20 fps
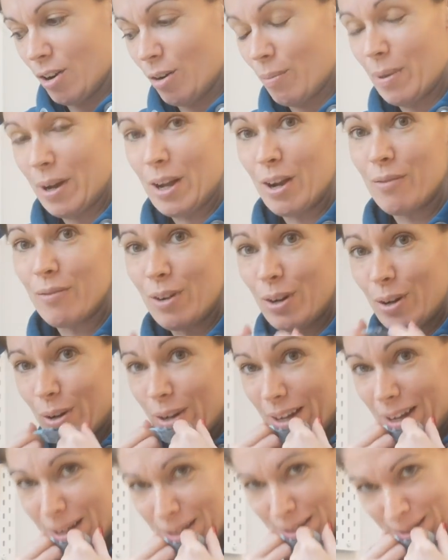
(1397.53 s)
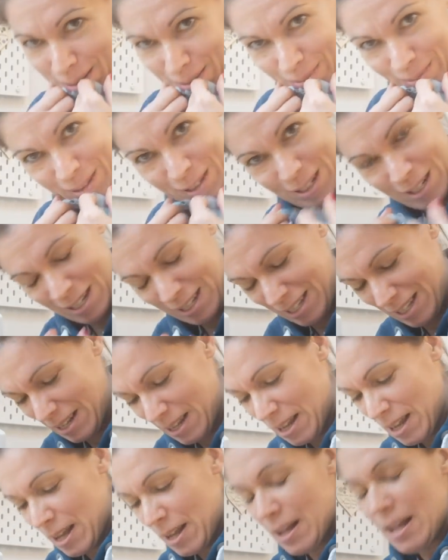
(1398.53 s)
on my overlocker, which is
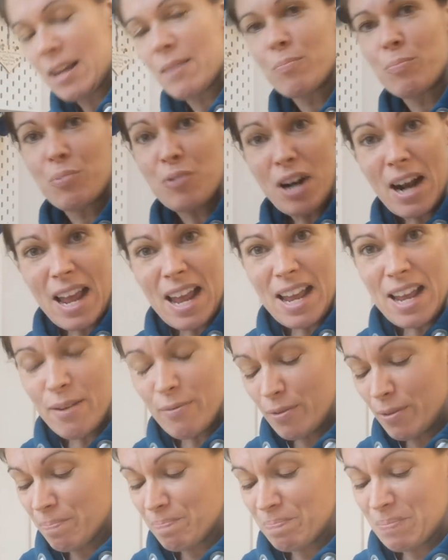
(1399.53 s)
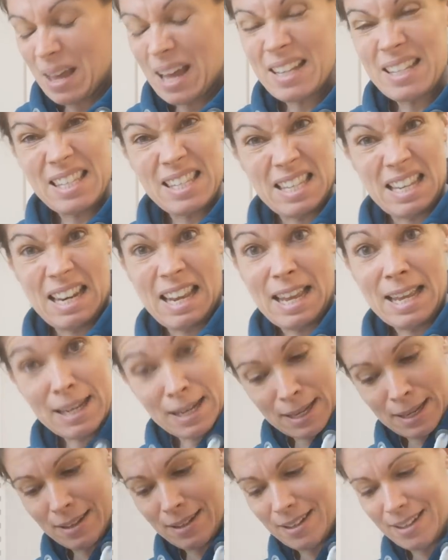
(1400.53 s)
brave and silly.
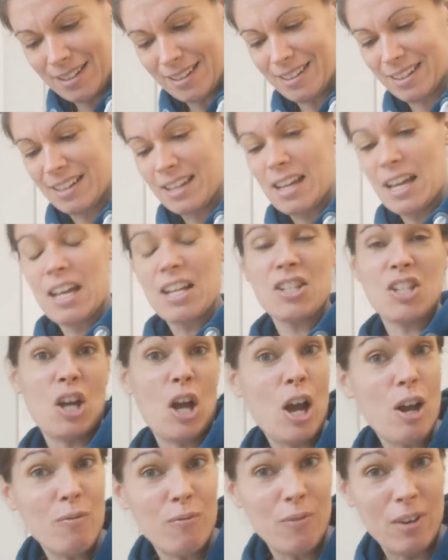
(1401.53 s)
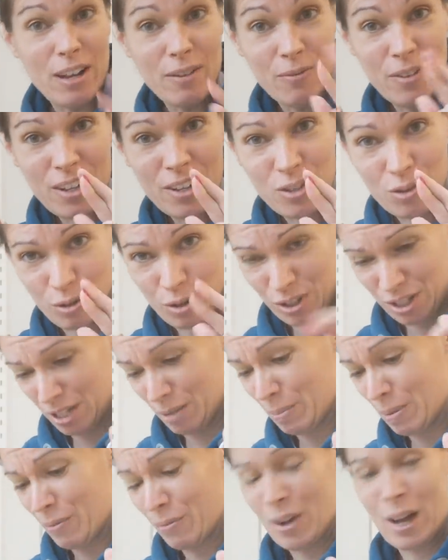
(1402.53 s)
So hopefully, fingers crossed,
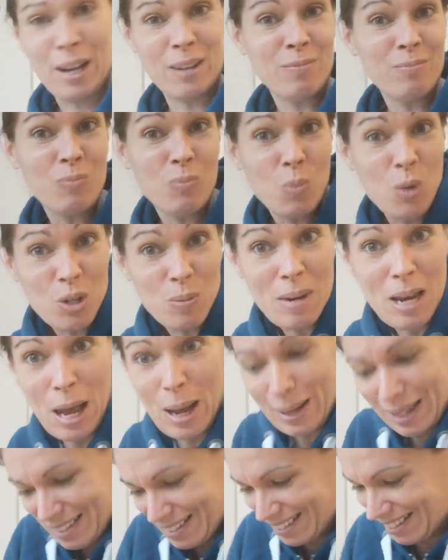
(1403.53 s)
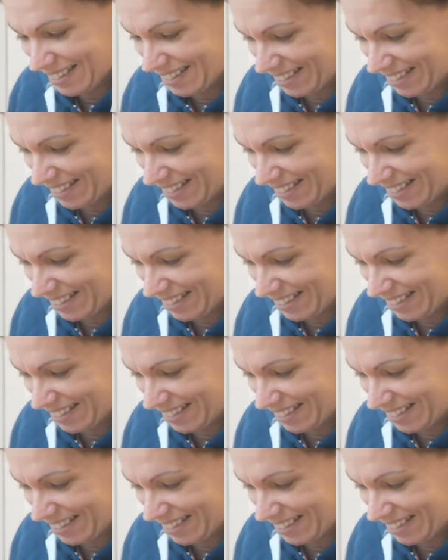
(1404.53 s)
it'll be fine. Wish me luck.